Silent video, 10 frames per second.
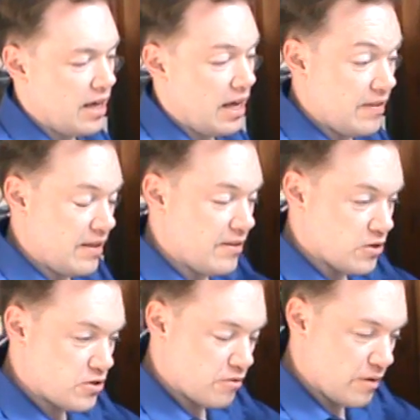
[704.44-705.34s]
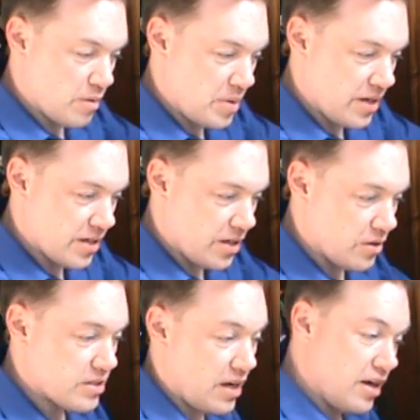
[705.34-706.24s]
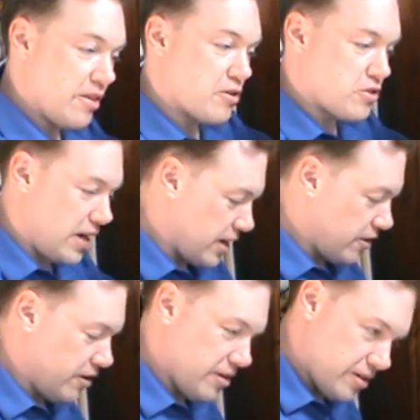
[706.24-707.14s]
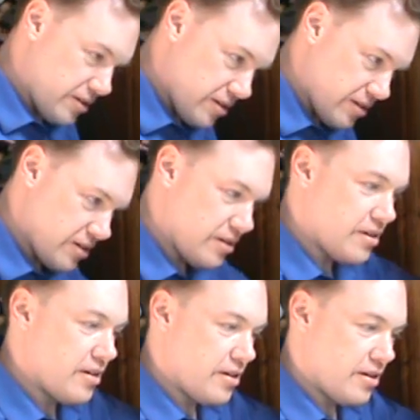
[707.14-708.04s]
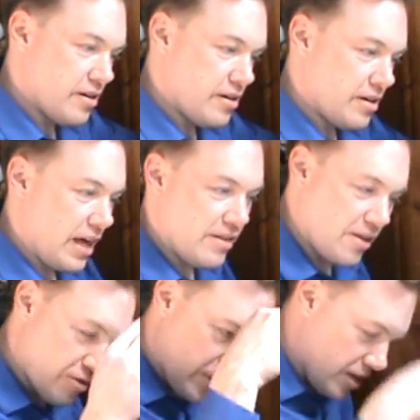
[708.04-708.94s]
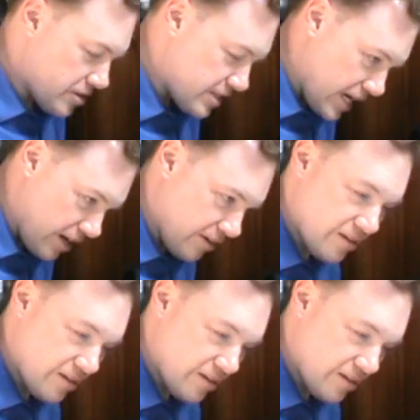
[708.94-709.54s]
And then there's 3 repeated notes. Another triangle. And then 3 notes down.